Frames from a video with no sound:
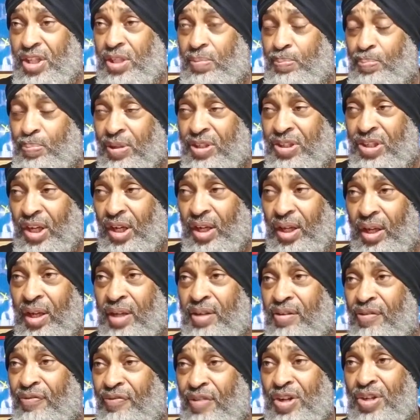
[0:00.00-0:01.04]
particular
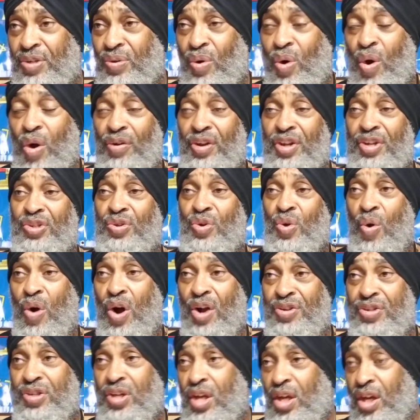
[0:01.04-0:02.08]
individual on this
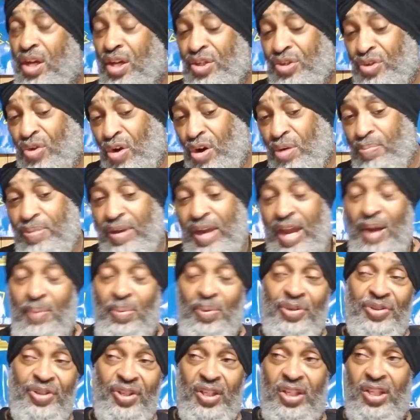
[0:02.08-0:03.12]
horse is going to be
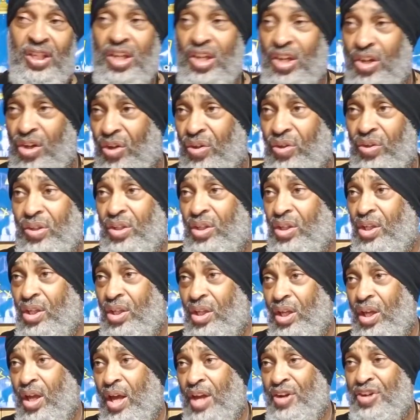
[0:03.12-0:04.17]
able to kill
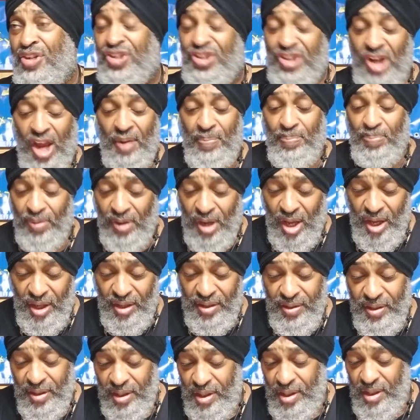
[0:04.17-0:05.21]
and shed
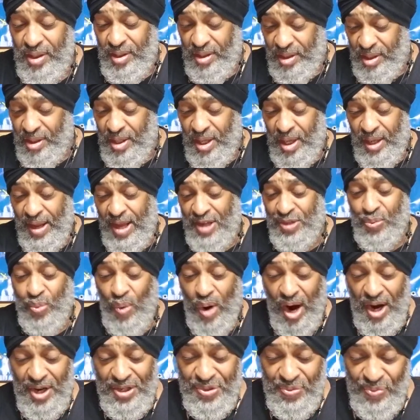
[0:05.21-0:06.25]
blood, and that's
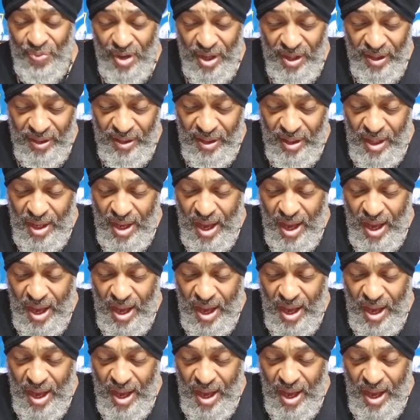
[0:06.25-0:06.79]
why it's red.